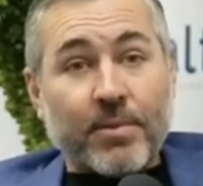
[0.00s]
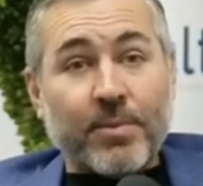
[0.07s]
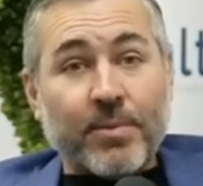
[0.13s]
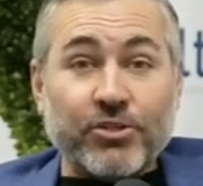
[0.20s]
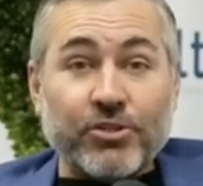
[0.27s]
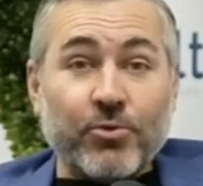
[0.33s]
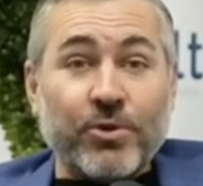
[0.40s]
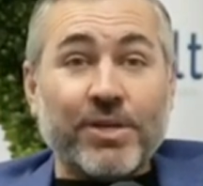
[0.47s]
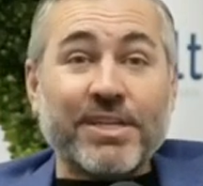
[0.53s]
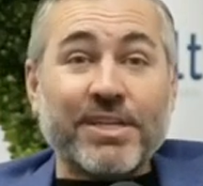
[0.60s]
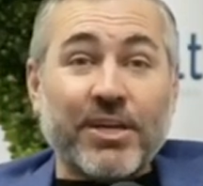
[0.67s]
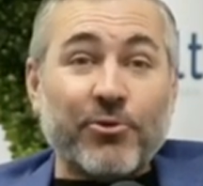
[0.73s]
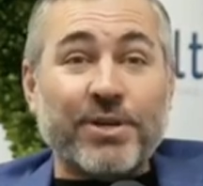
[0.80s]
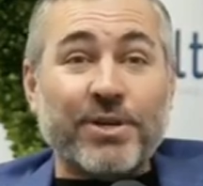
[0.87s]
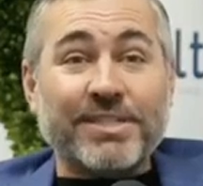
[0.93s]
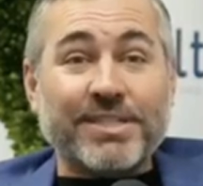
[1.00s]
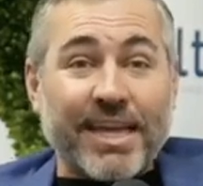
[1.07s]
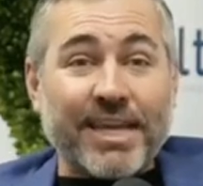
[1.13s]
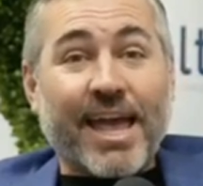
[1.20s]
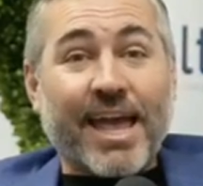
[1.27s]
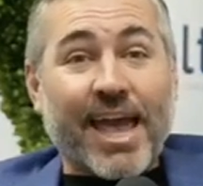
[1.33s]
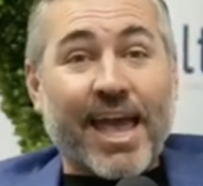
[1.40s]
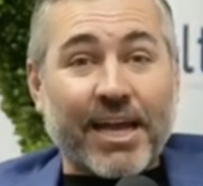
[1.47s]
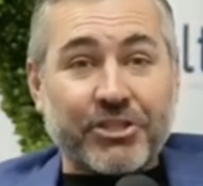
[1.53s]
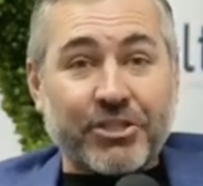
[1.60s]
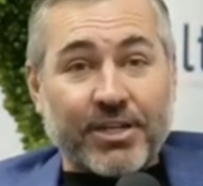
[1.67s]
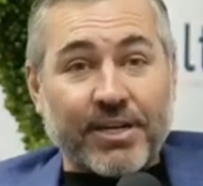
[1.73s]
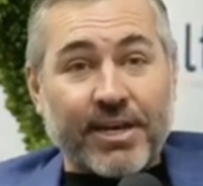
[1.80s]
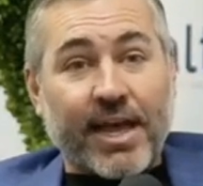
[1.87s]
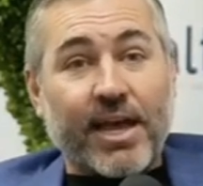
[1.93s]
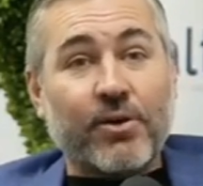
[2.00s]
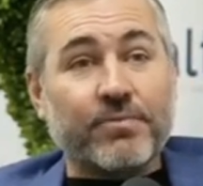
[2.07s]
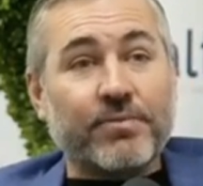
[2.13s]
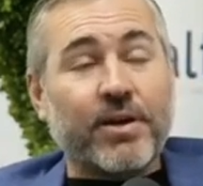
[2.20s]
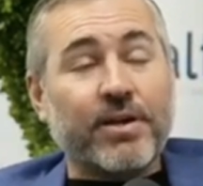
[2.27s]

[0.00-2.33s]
That means you continue to take action now.